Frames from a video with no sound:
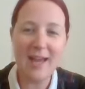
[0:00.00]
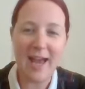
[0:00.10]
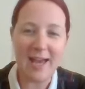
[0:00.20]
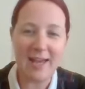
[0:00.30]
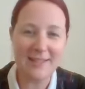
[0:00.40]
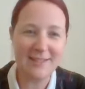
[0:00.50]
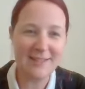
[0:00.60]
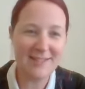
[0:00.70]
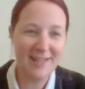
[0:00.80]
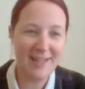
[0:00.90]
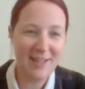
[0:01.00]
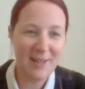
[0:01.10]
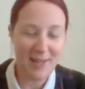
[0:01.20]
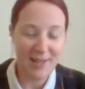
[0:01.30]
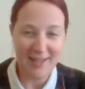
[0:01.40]
And
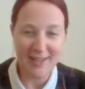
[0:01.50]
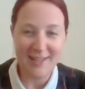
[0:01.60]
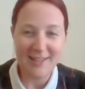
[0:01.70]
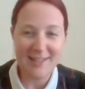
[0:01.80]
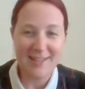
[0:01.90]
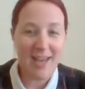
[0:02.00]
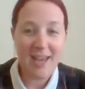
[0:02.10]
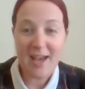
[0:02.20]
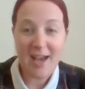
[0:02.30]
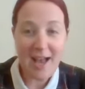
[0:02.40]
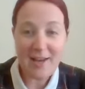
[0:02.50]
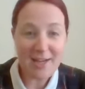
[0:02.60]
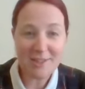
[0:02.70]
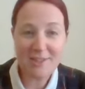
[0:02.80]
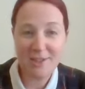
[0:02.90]
yeah, I hadn't
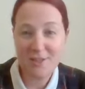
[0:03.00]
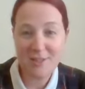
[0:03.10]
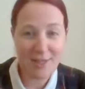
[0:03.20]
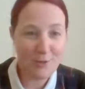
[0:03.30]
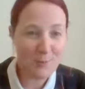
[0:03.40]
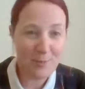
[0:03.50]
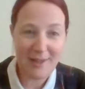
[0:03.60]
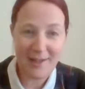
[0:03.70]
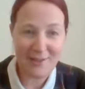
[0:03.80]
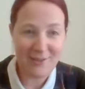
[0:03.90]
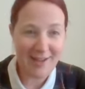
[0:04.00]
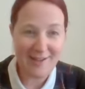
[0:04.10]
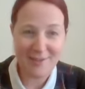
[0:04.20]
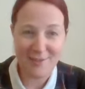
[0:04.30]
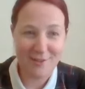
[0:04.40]
actually done a sales plan or
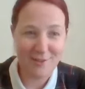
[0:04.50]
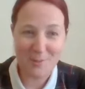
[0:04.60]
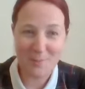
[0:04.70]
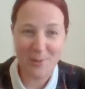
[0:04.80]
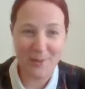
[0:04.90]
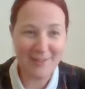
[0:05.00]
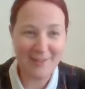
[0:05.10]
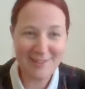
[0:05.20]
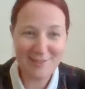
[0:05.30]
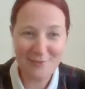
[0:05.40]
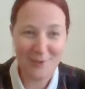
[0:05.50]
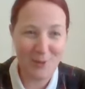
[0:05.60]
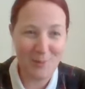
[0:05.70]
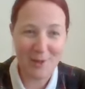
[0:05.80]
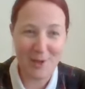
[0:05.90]
anything at this point
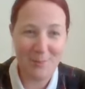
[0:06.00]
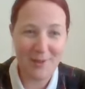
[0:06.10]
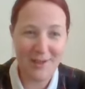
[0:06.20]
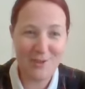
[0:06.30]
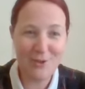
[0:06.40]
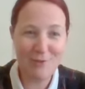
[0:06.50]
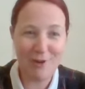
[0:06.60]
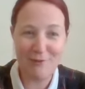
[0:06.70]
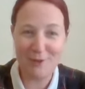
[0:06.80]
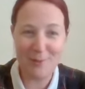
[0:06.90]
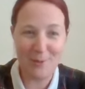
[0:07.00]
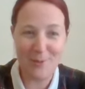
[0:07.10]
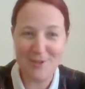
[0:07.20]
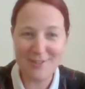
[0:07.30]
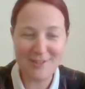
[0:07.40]
for my company. I knew roughly what I
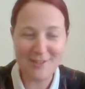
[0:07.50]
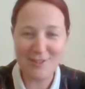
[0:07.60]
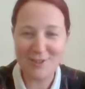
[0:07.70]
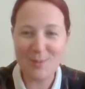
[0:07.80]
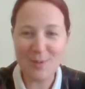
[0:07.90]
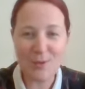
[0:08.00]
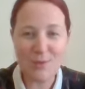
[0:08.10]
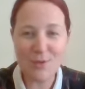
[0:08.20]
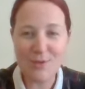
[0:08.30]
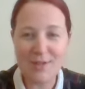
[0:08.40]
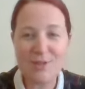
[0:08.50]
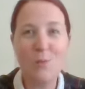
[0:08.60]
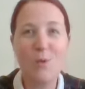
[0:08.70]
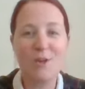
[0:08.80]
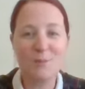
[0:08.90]
wanted to do, but I was going into the
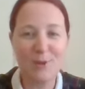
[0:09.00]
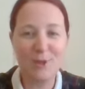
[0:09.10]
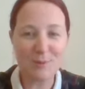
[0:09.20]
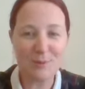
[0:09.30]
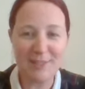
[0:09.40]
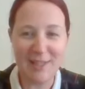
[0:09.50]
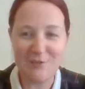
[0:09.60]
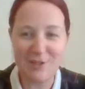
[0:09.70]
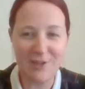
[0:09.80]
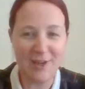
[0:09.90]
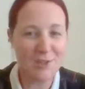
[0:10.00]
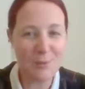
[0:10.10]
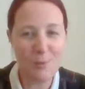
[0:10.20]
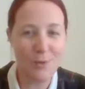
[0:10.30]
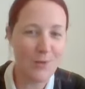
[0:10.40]
worst possible time for
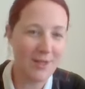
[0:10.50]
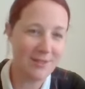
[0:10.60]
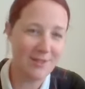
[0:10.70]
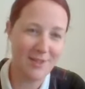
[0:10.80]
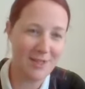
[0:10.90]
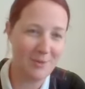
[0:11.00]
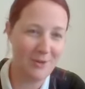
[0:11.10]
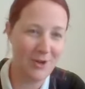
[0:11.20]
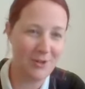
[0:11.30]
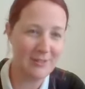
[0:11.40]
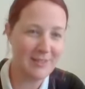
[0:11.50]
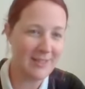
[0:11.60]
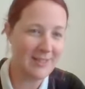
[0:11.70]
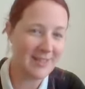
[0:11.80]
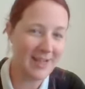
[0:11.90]
events. We were going into the summer holidays.